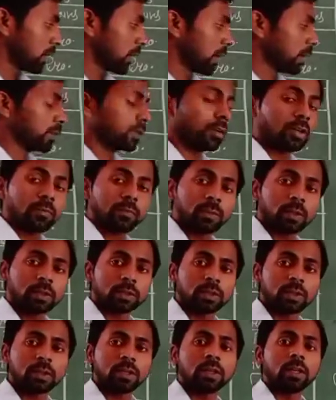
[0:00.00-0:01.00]
and third
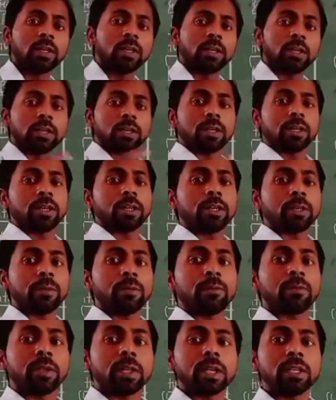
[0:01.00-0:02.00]
person? It
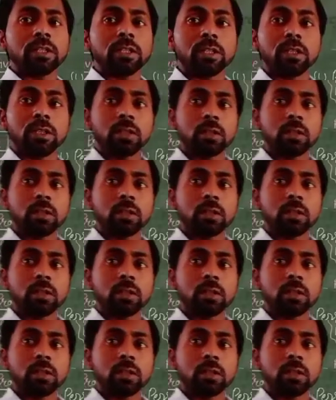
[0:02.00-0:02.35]
we can